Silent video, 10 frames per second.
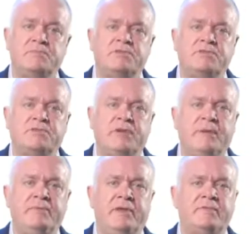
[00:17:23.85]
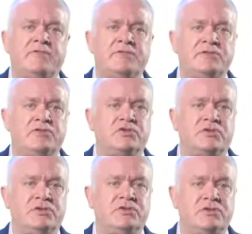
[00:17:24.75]
prescribe them for such
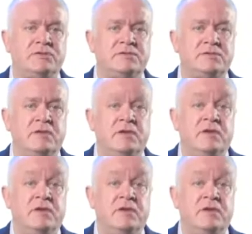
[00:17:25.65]
conditions,